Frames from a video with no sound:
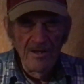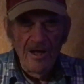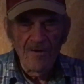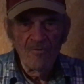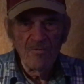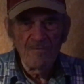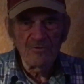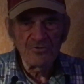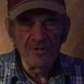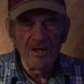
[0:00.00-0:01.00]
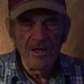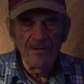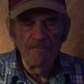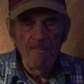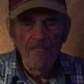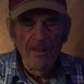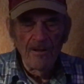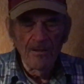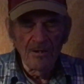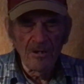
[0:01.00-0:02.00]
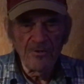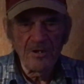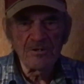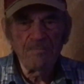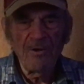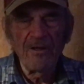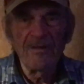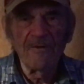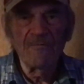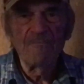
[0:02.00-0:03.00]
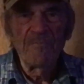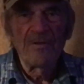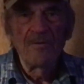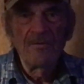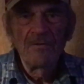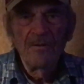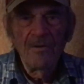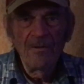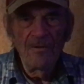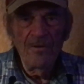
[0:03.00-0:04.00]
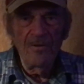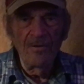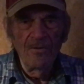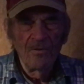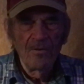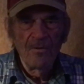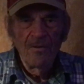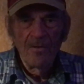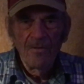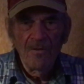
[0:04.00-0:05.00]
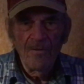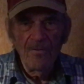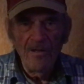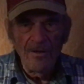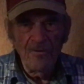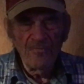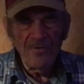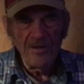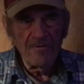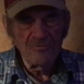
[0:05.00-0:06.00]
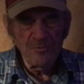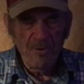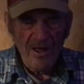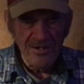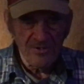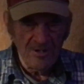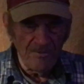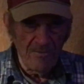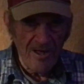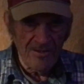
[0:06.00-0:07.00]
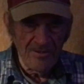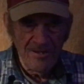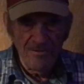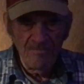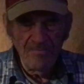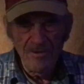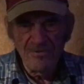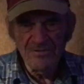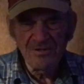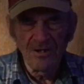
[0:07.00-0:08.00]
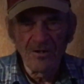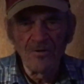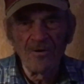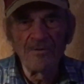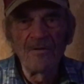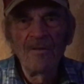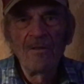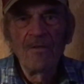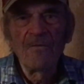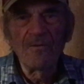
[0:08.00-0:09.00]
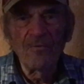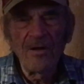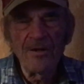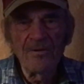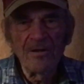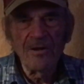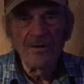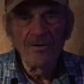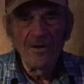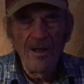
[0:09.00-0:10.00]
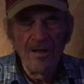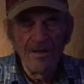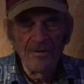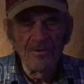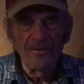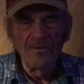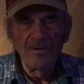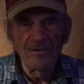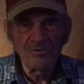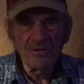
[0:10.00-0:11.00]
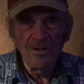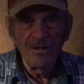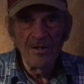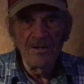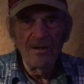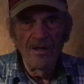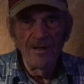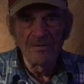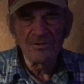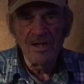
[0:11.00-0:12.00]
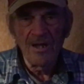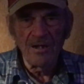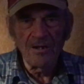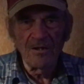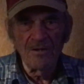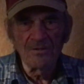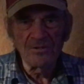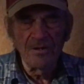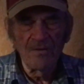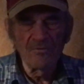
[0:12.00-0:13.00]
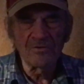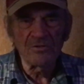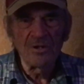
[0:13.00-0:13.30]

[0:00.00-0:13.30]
I remember she had a little display of, I don't think it was plastic back then, maybe it's celluloid, the reindeer and a sleigh and Santa Claus, and it was